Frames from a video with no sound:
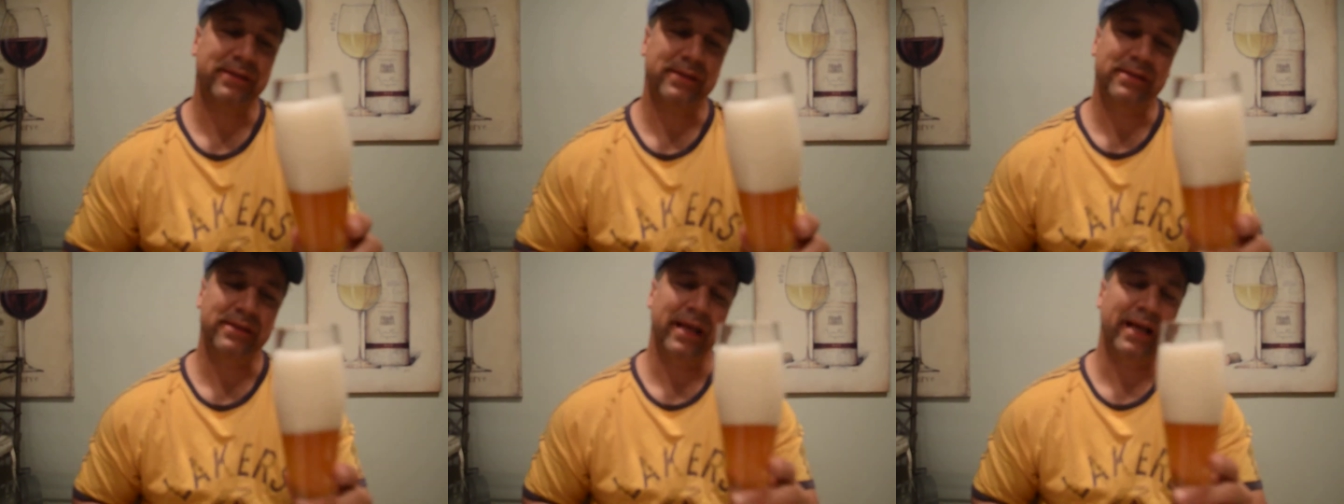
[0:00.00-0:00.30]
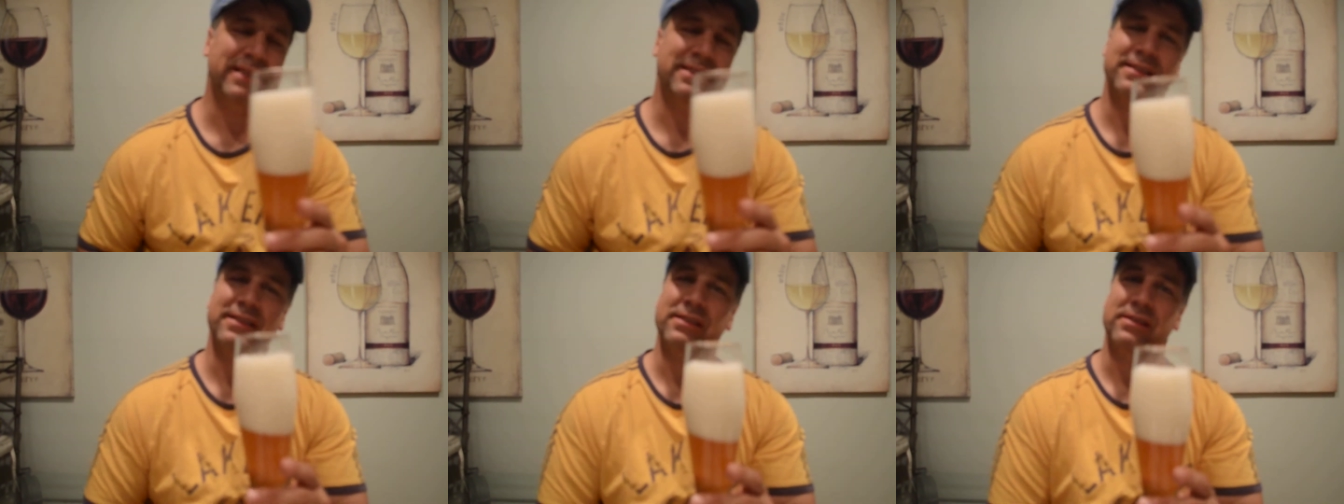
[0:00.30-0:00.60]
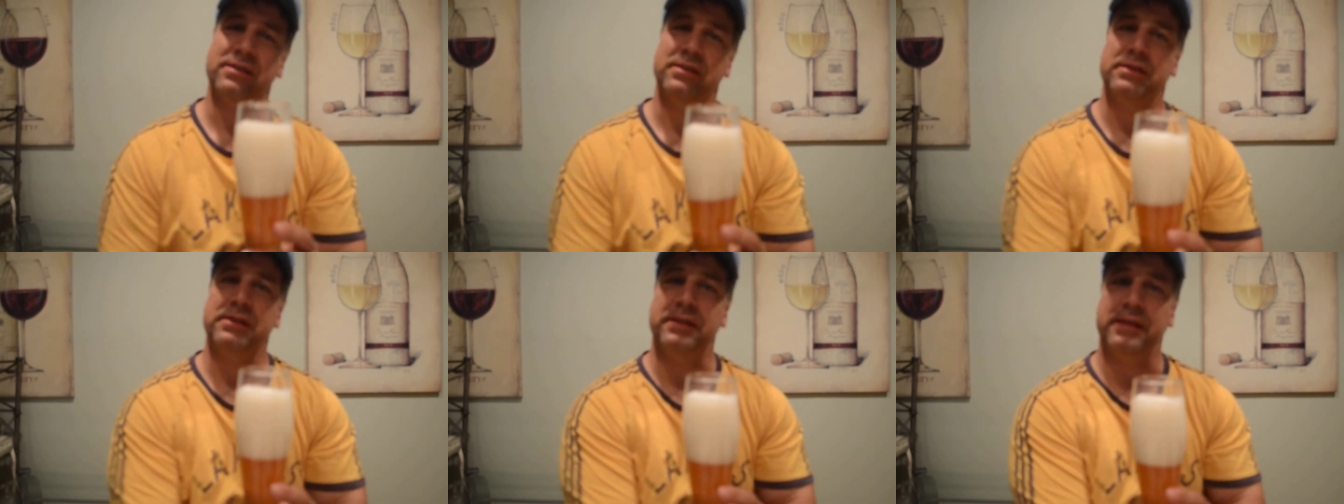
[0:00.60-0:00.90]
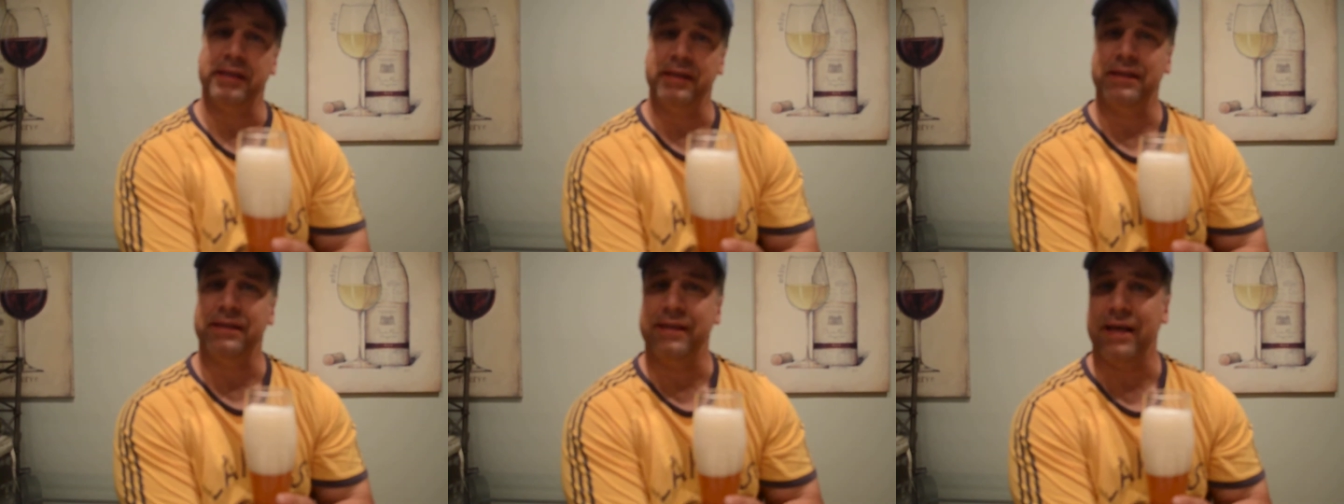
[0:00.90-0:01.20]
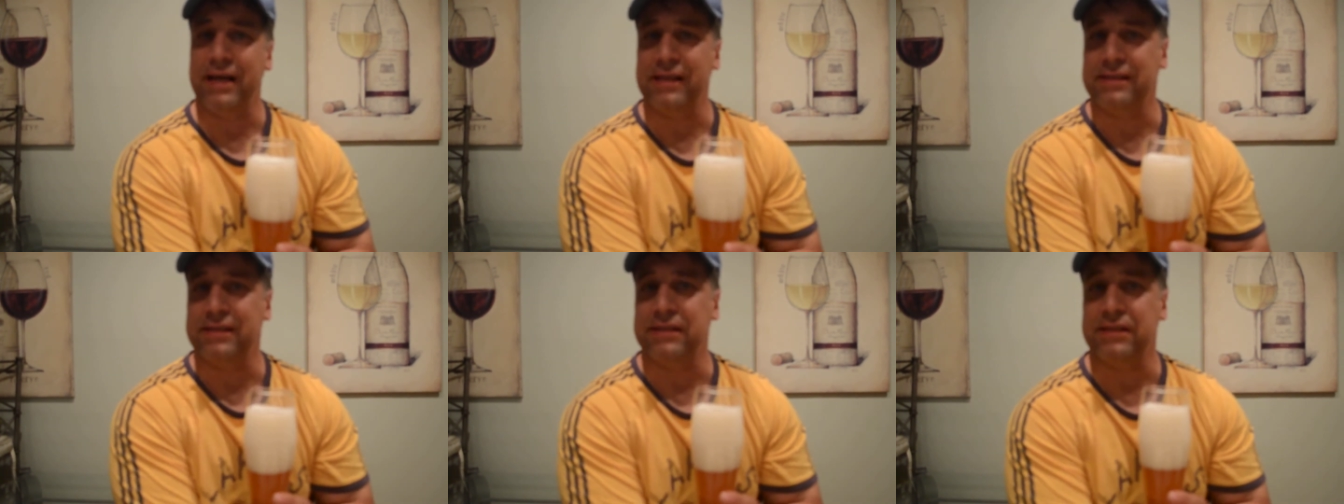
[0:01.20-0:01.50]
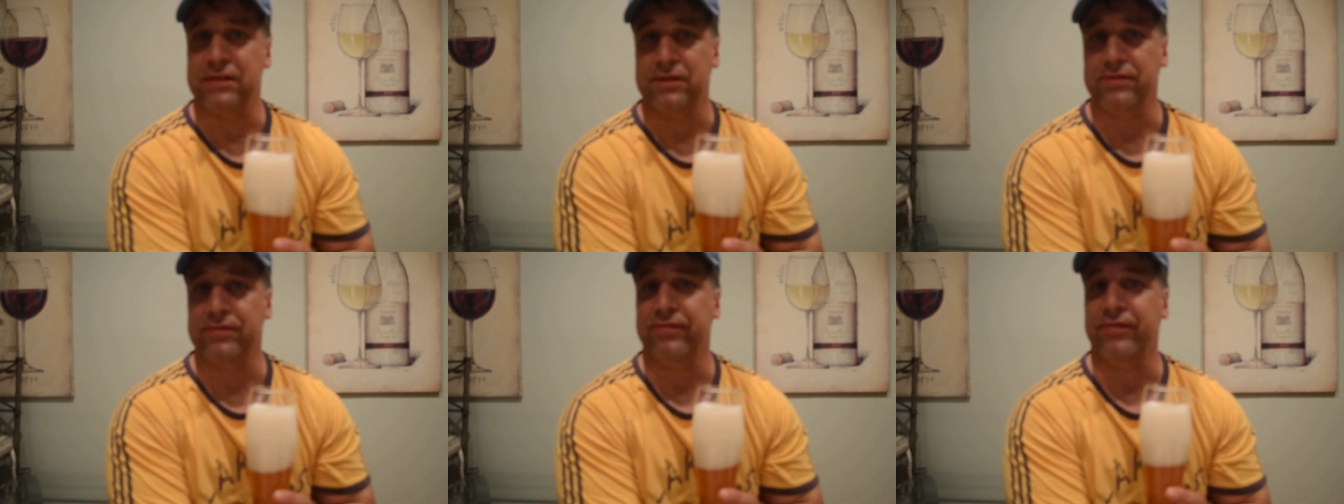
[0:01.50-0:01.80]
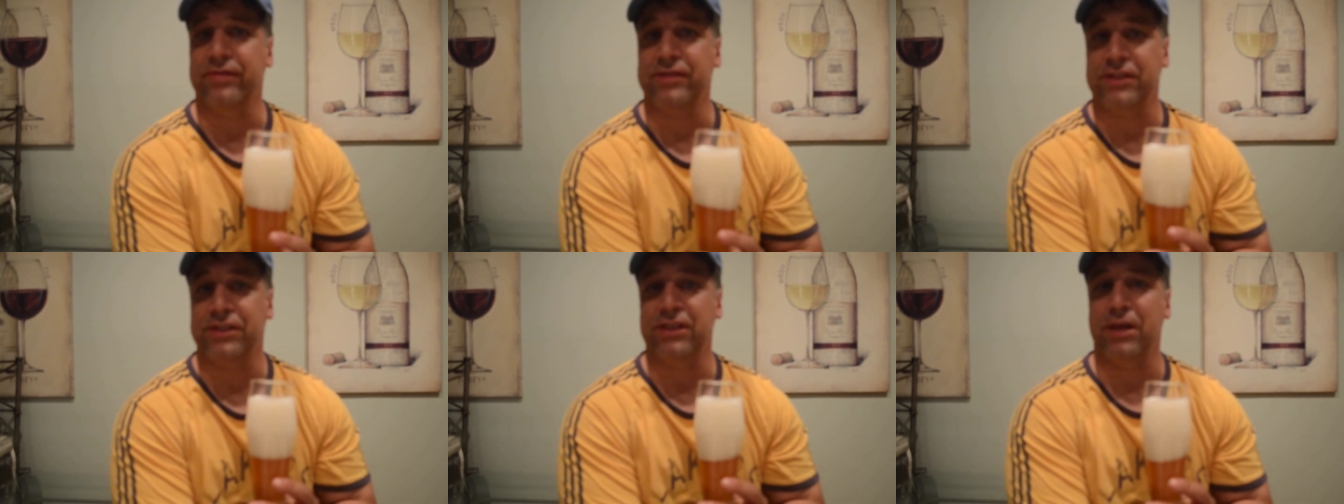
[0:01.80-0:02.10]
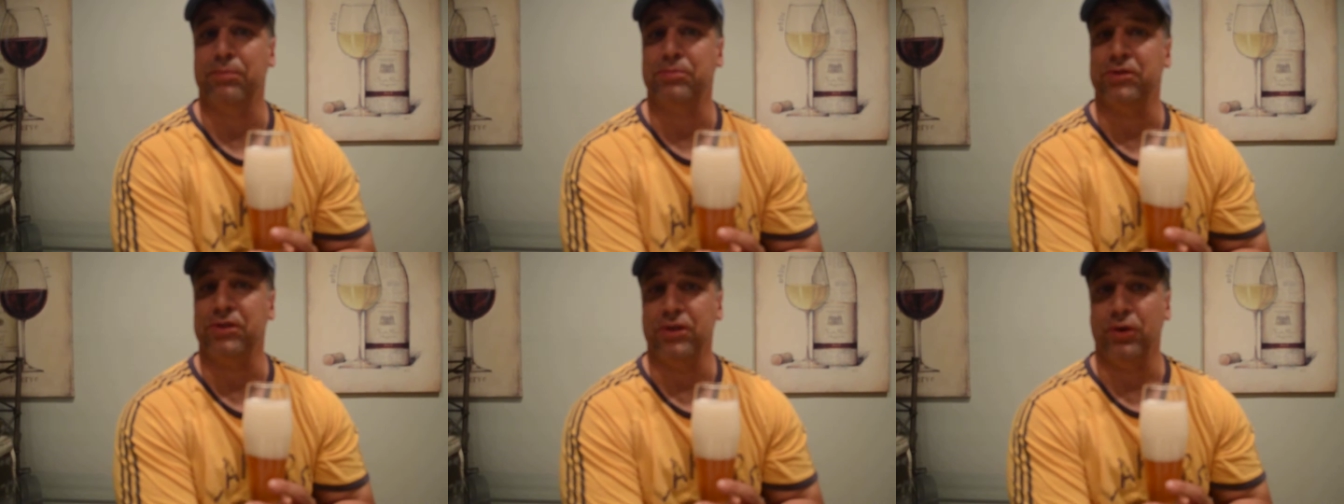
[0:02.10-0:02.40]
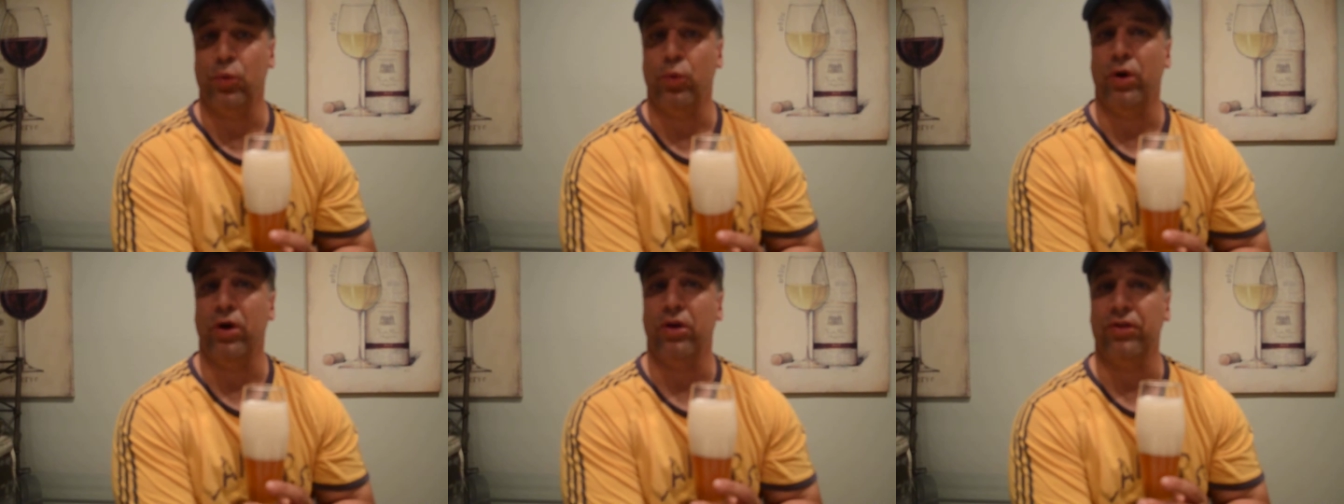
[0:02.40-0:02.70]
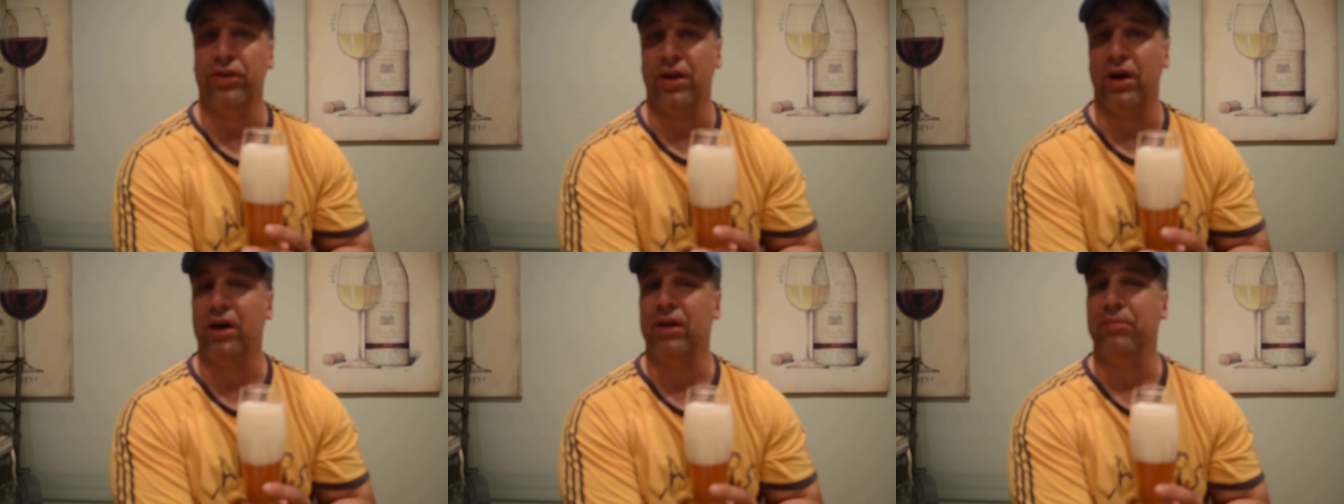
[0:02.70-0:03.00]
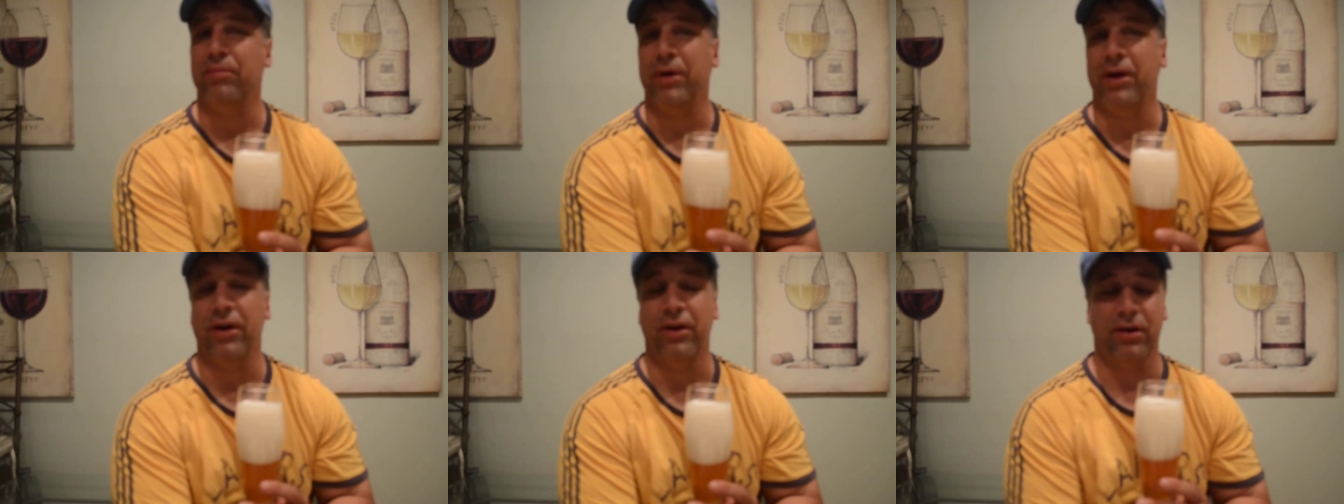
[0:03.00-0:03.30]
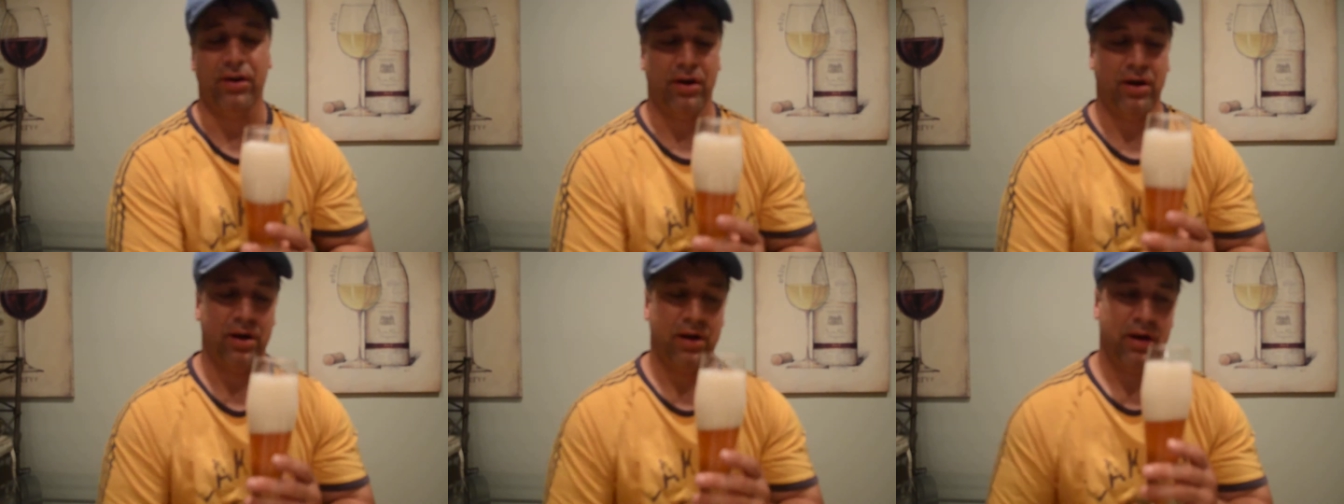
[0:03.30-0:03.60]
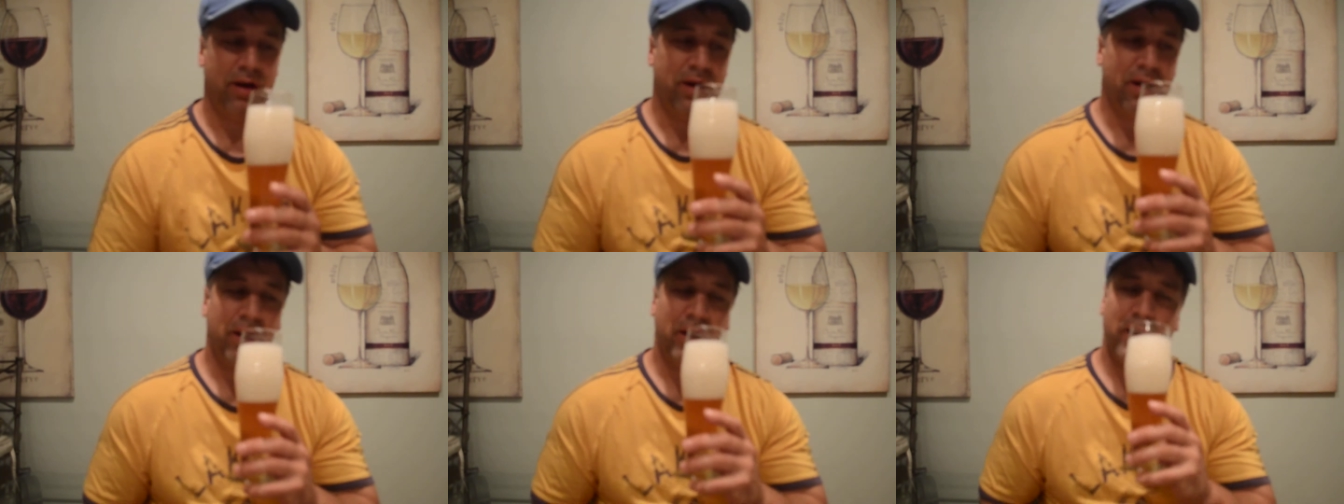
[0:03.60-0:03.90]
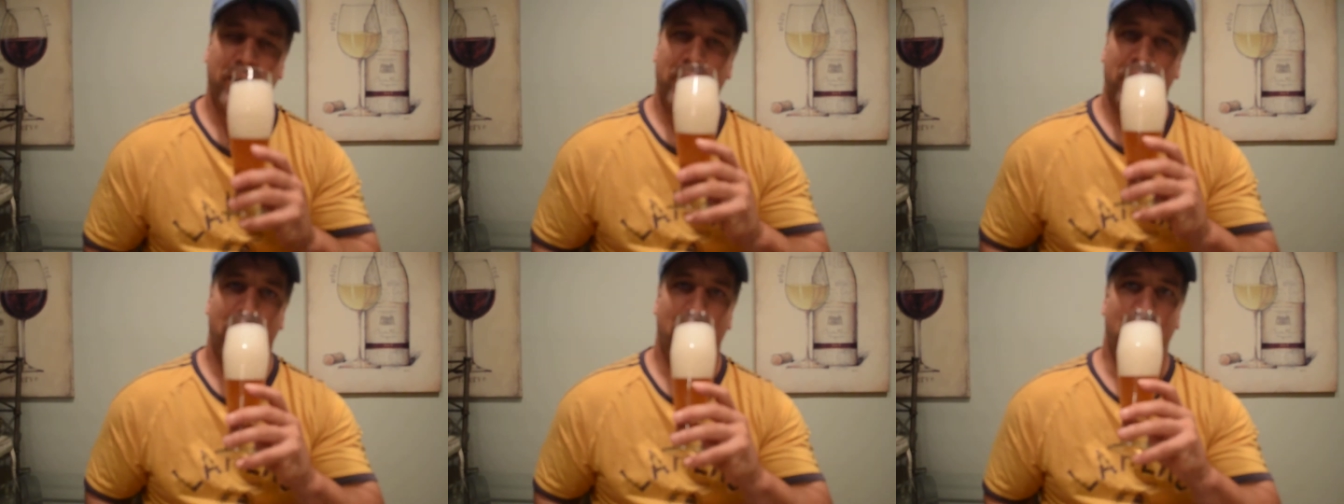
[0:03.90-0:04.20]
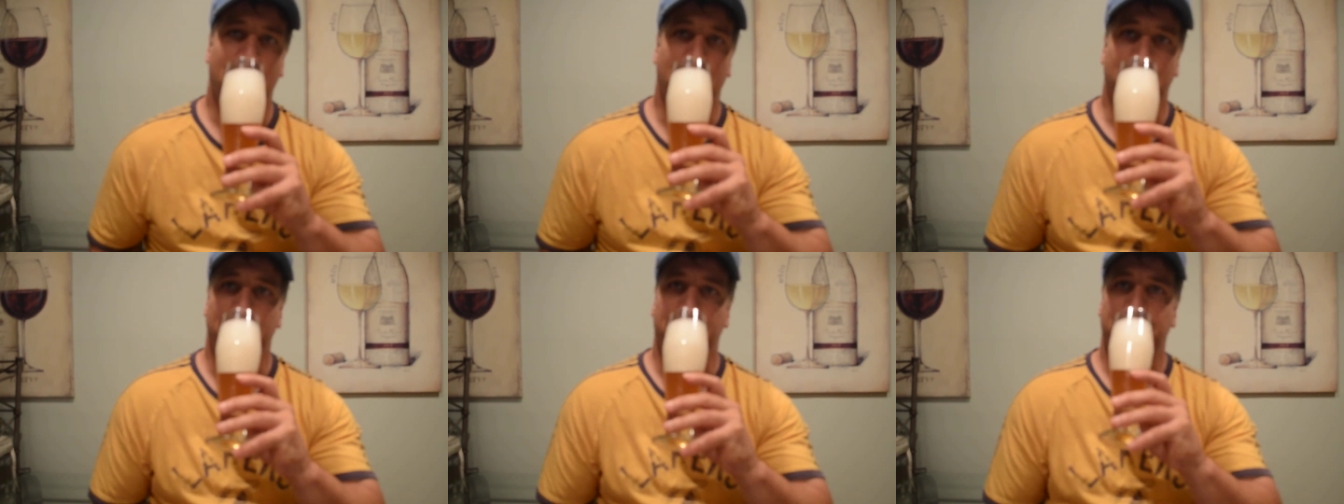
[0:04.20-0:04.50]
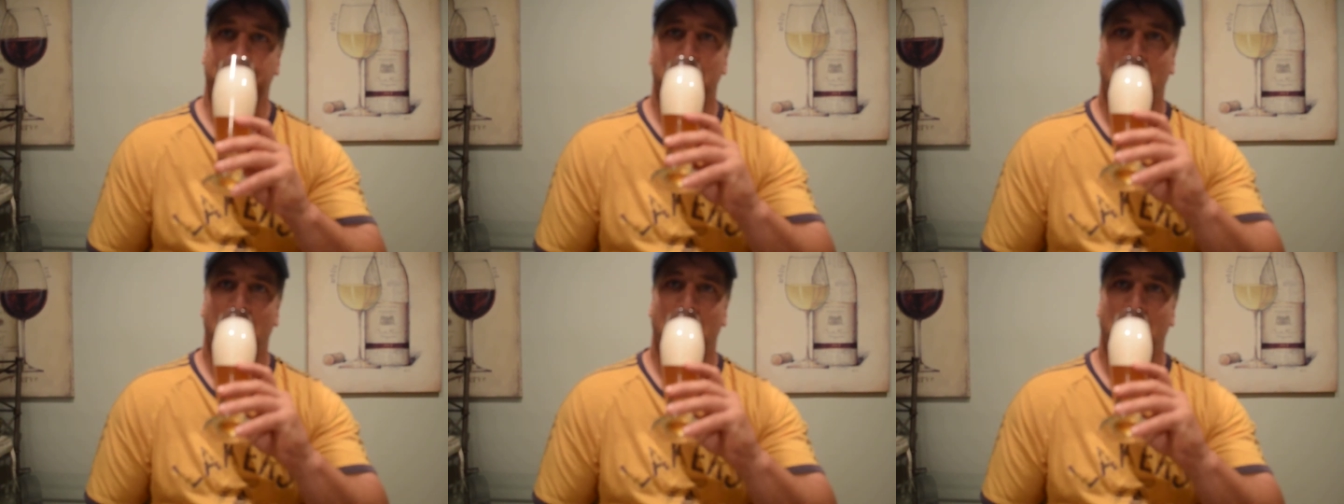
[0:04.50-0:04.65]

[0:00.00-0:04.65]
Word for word: Taste this, can taste this is exceptionally well done beer. Um,